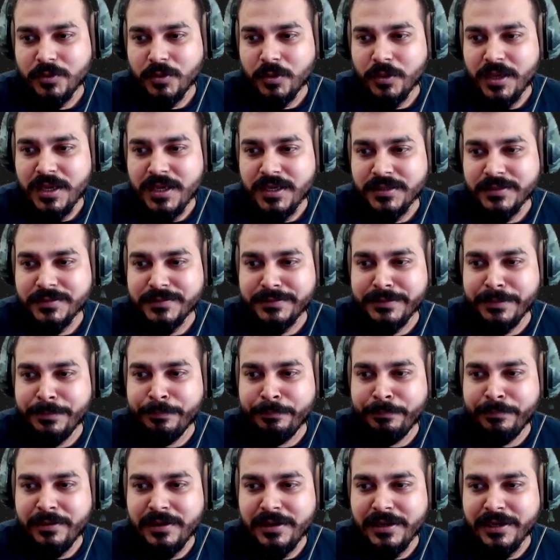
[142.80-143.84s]
Okay.
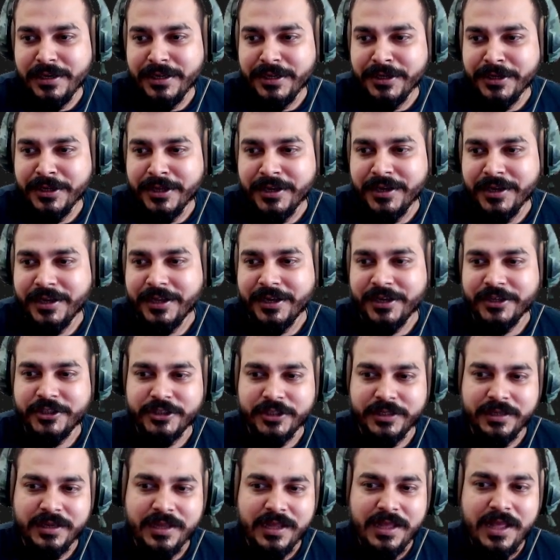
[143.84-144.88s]
Simple linear
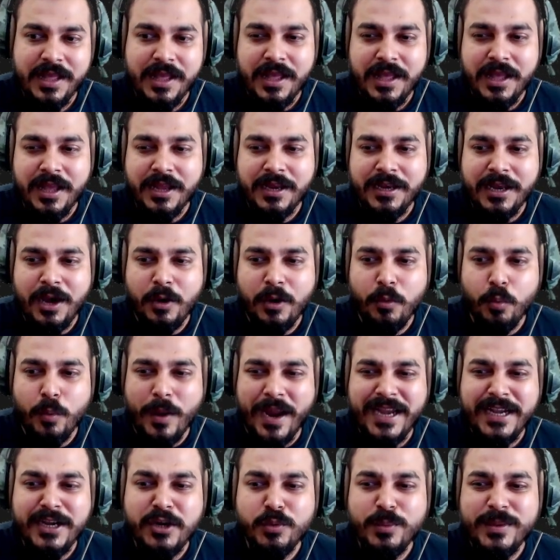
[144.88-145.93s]
regression. Now,
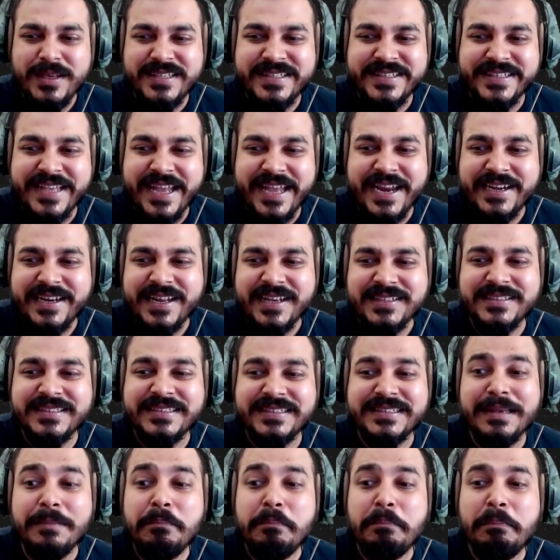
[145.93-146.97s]
why do we say it as
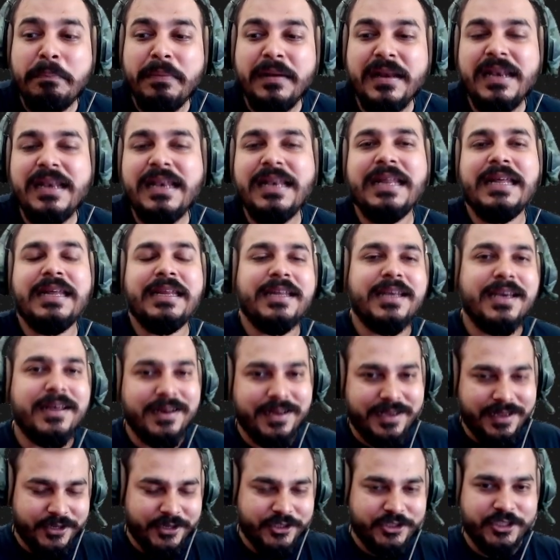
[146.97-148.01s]
simple linear
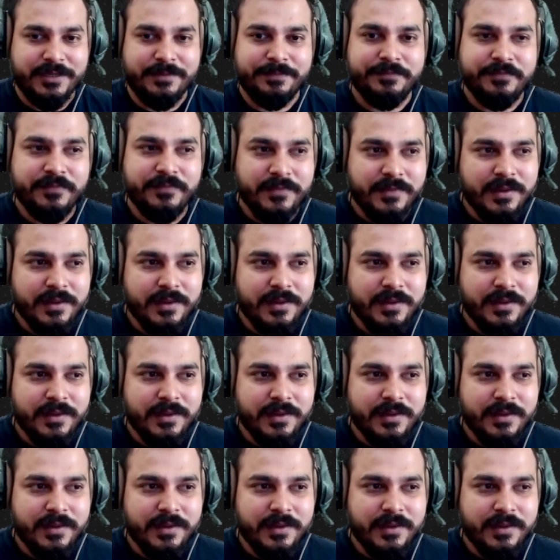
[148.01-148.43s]
regression?